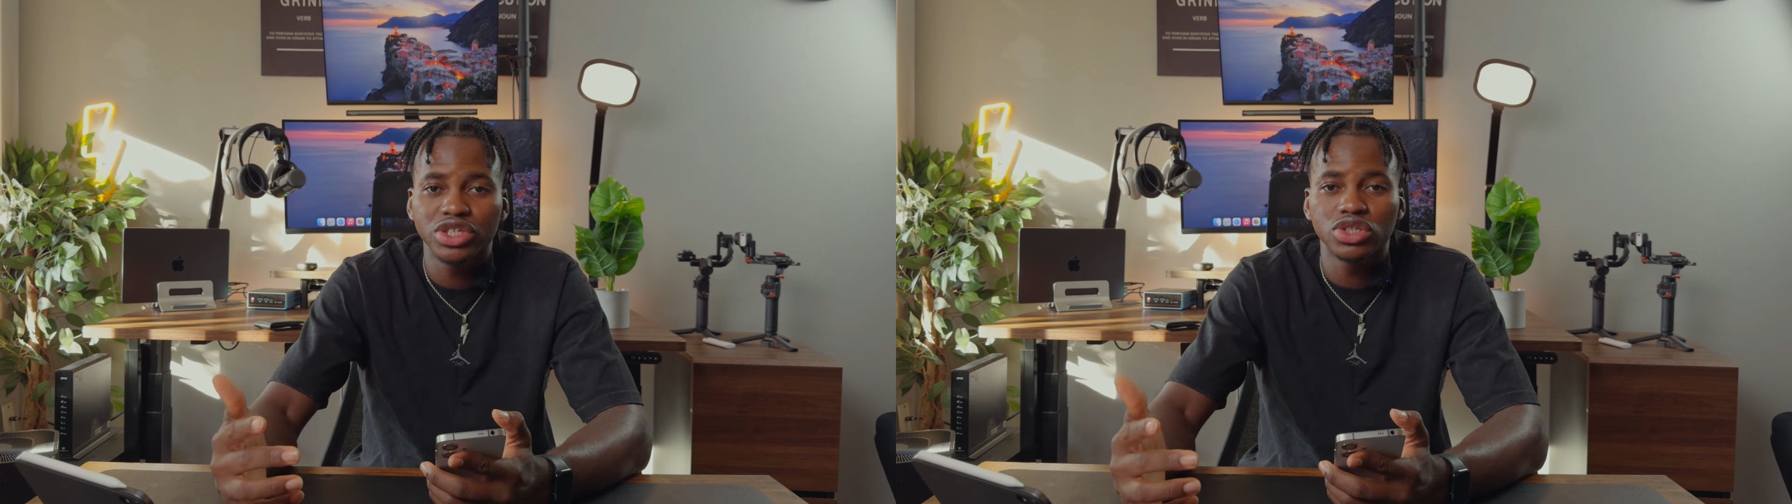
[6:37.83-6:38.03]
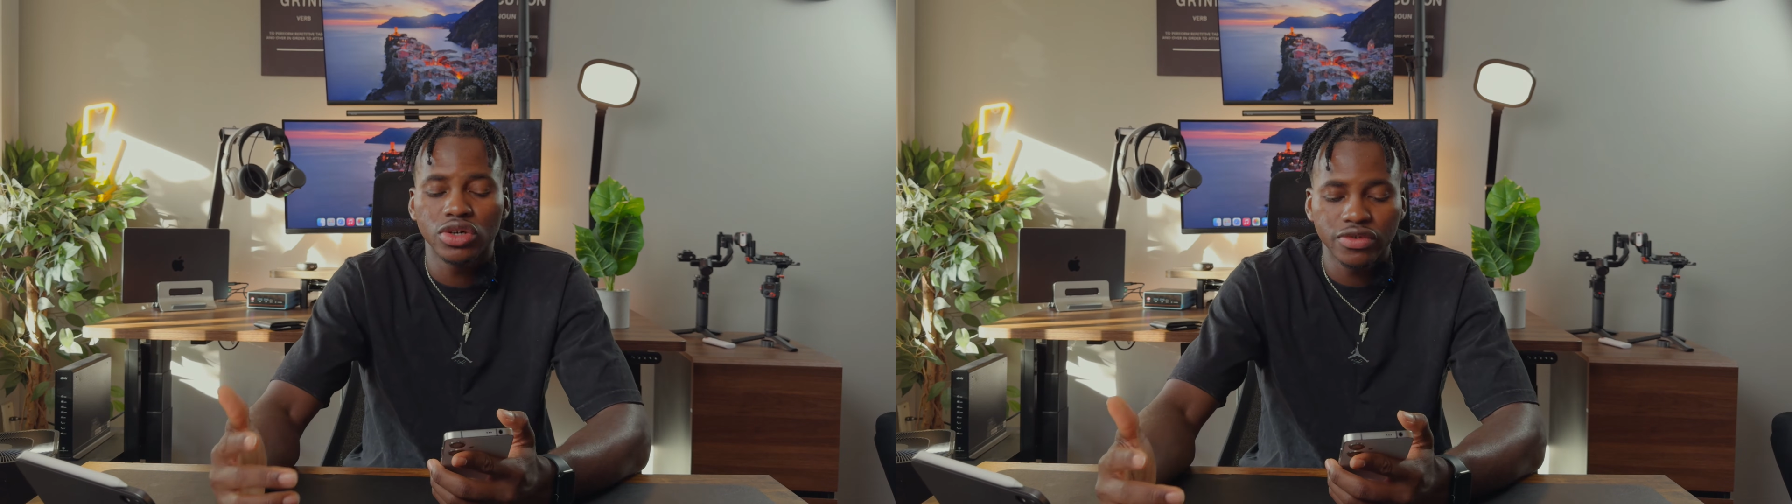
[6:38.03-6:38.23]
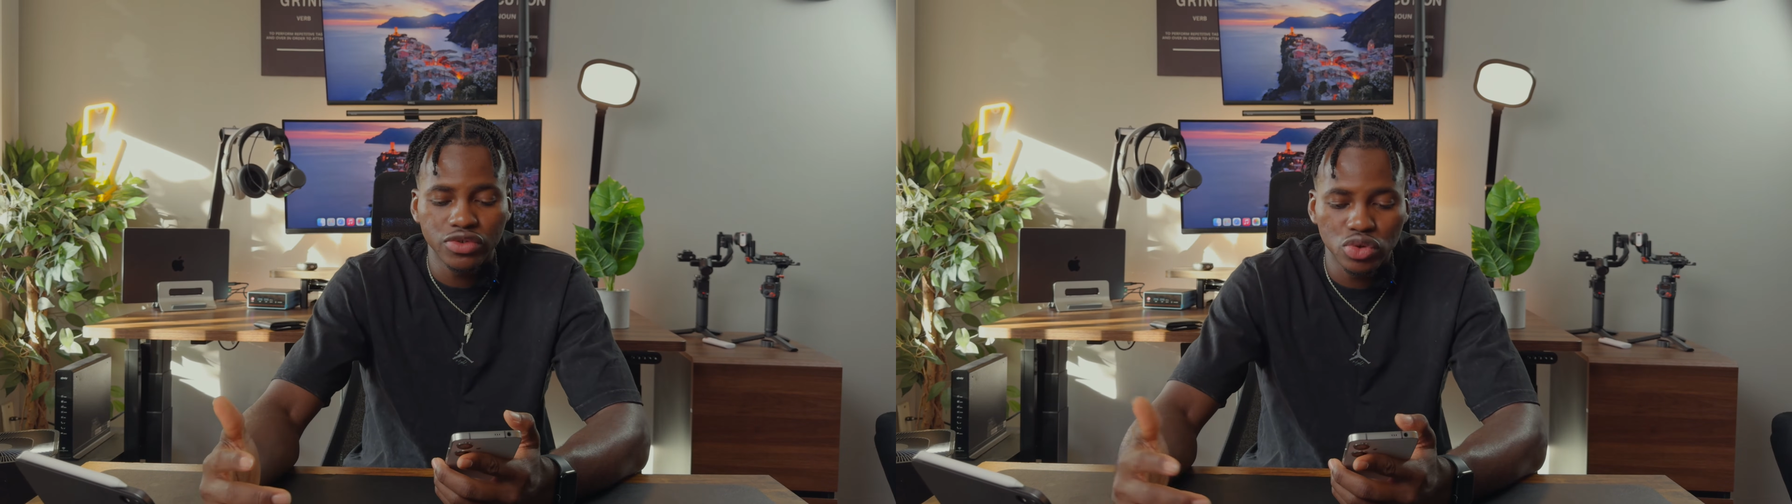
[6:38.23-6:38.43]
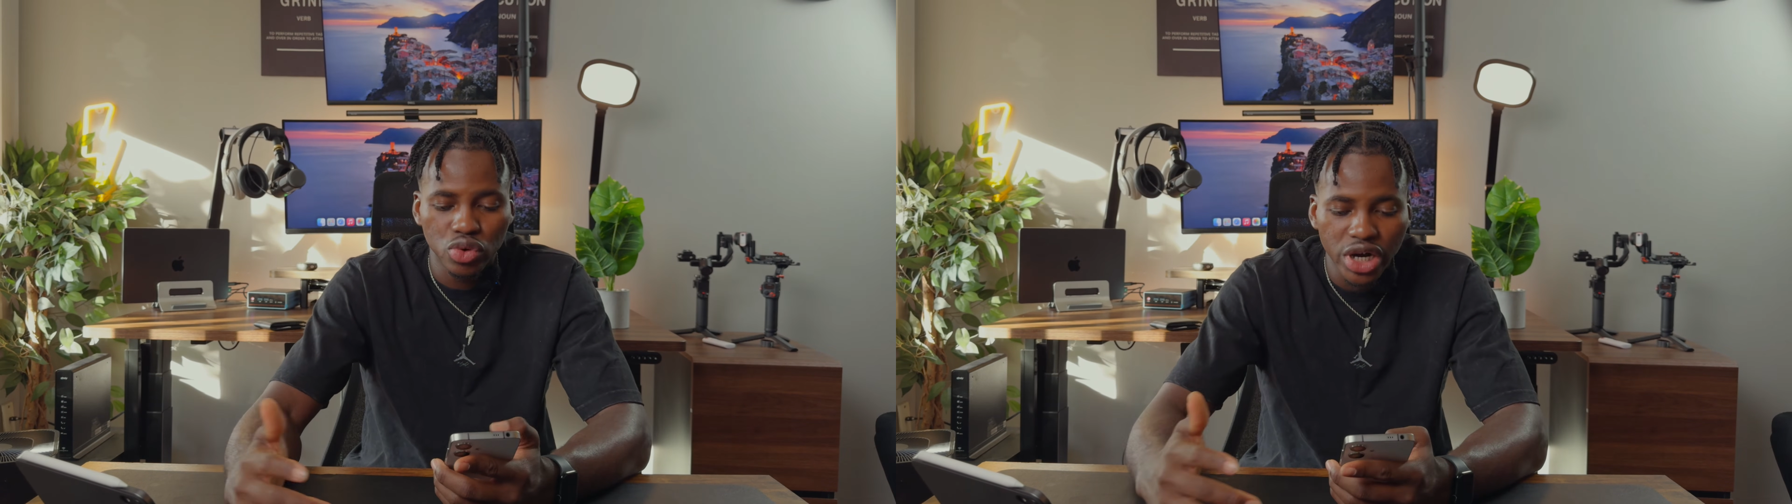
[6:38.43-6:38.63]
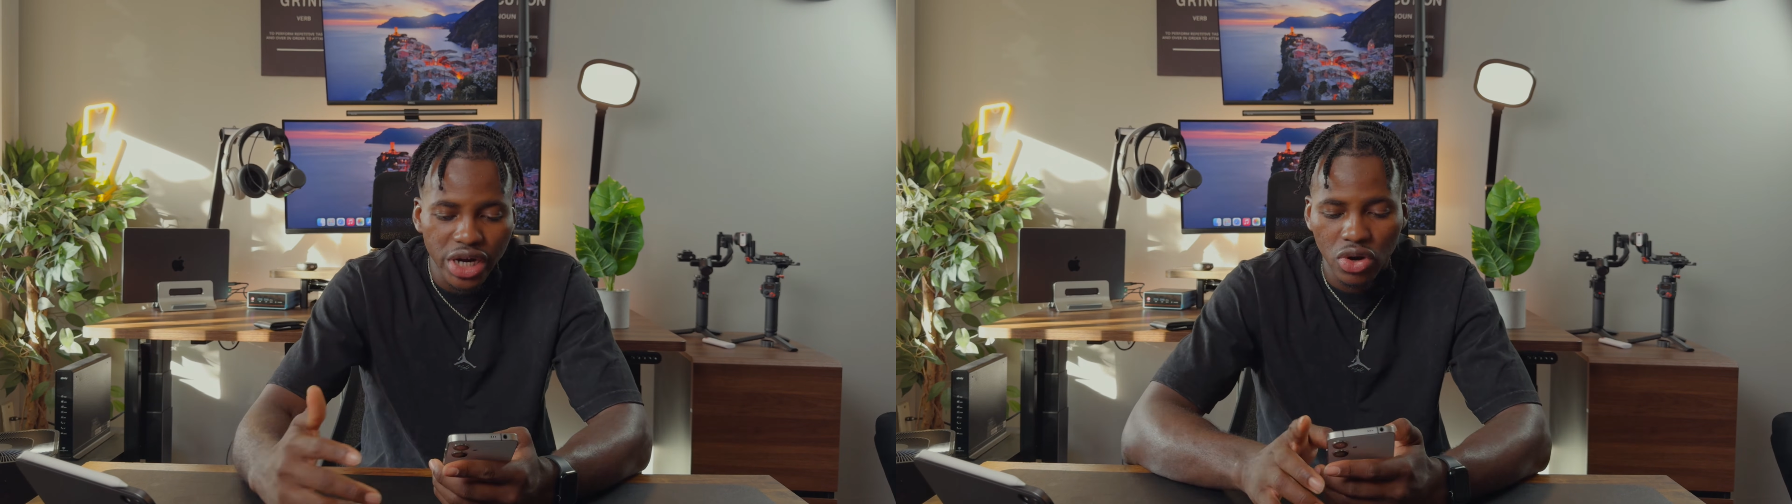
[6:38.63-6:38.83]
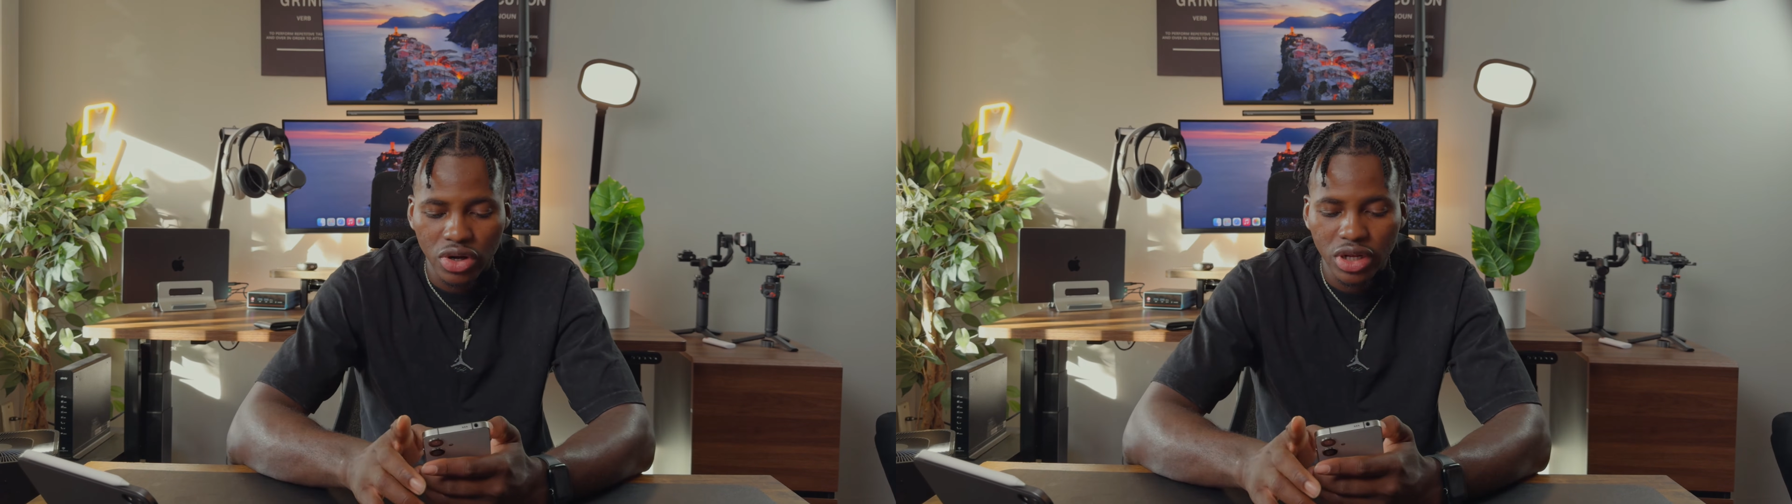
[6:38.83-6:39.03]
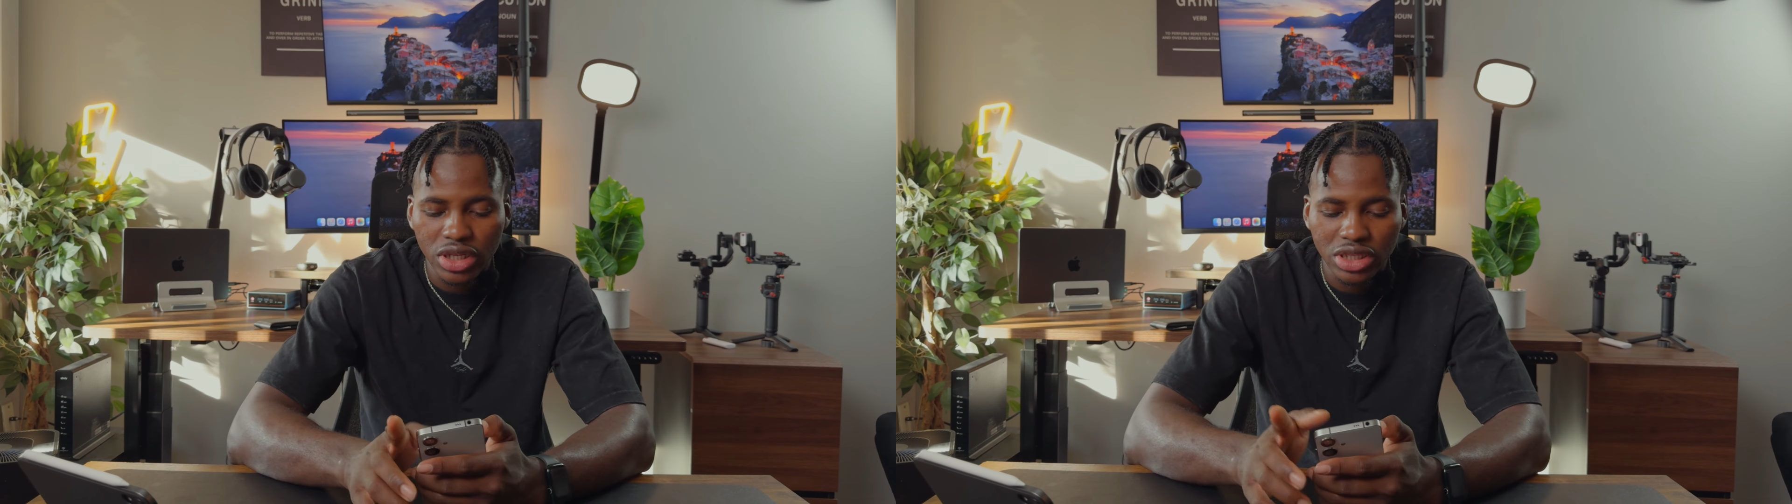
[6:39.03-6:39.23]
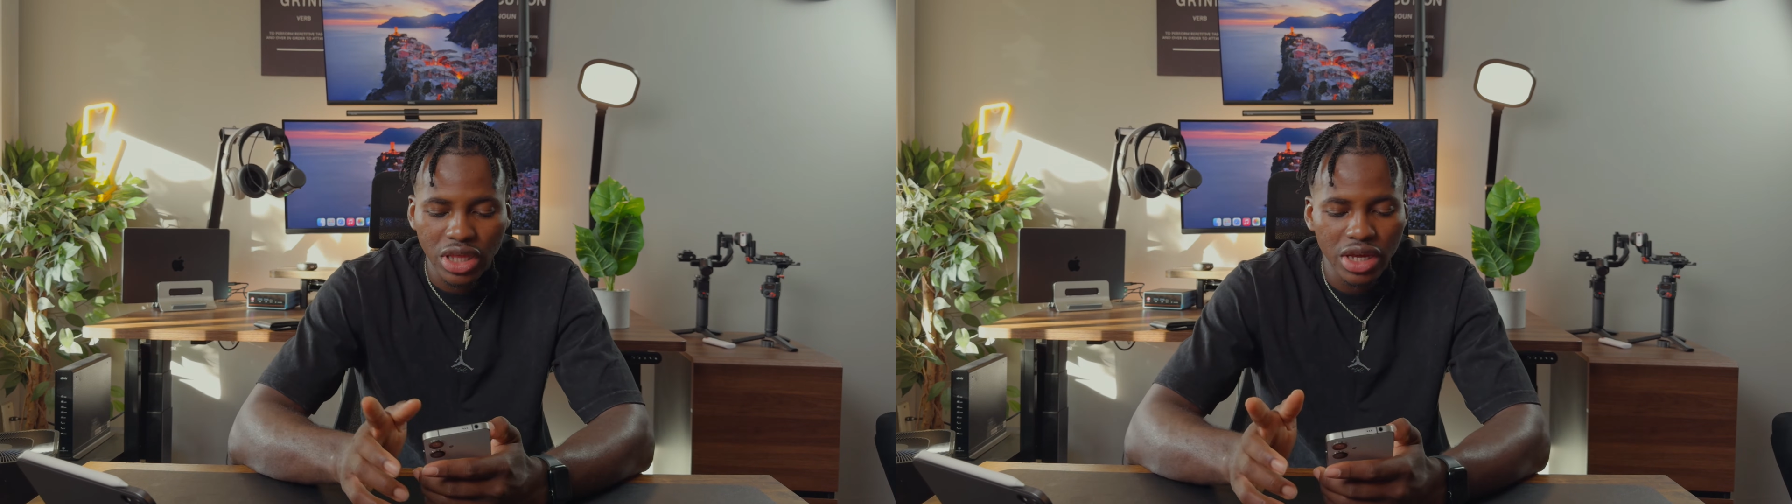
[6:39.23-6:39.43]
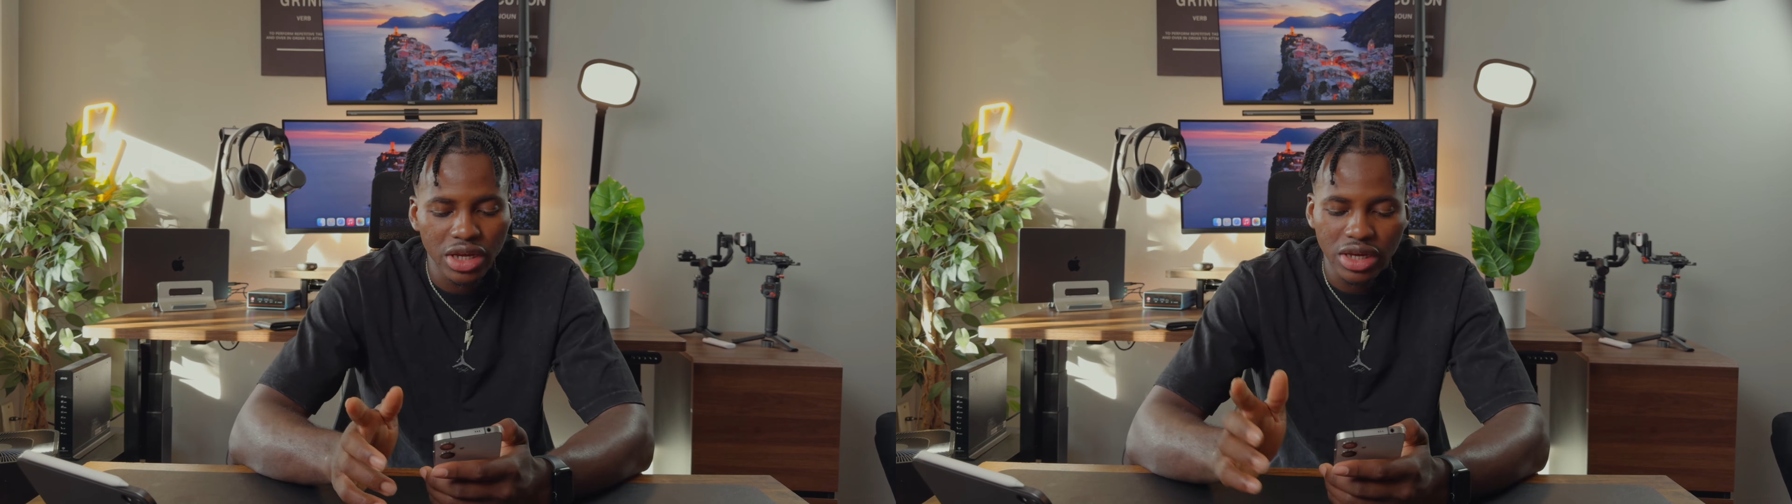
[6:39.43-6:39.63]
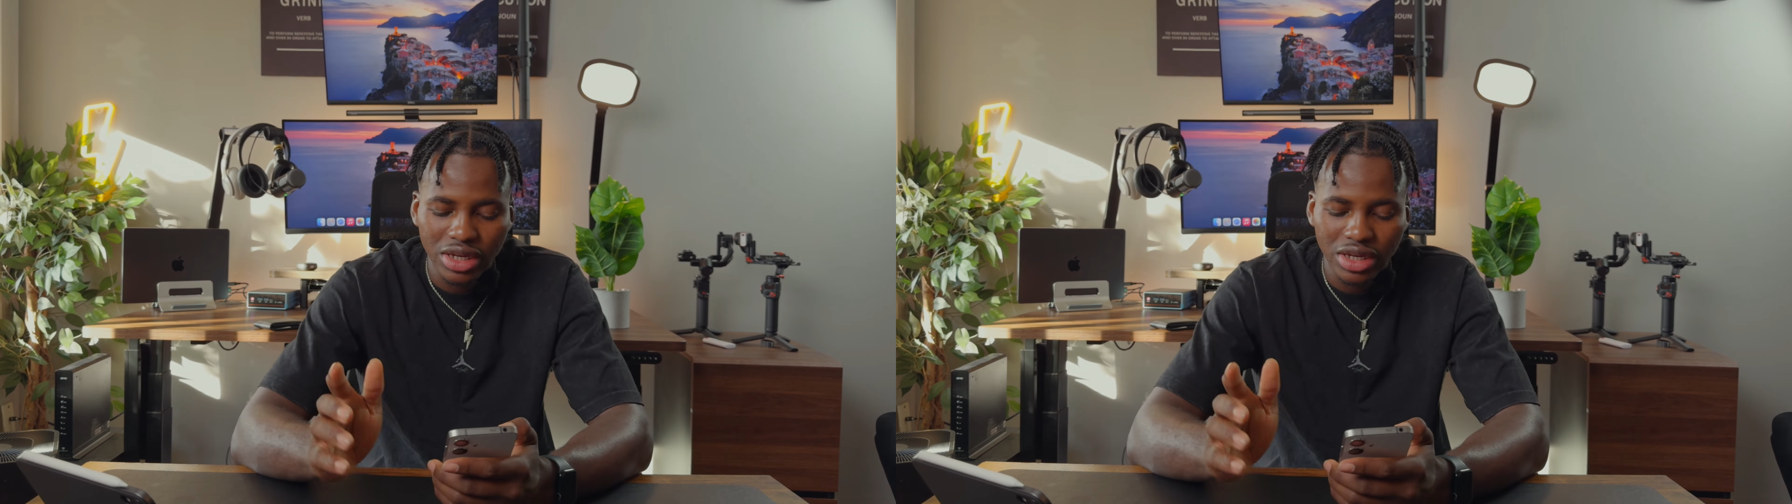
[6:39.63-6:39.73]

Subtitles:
software. Another thing